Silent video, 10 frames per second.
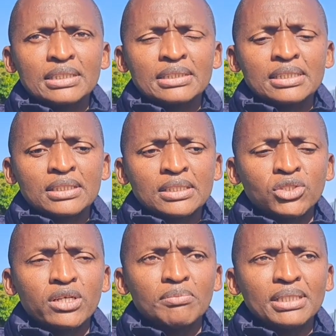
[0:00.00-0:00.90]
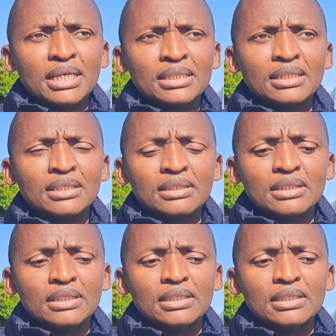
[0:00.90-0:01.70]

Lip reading: The tournament, I think,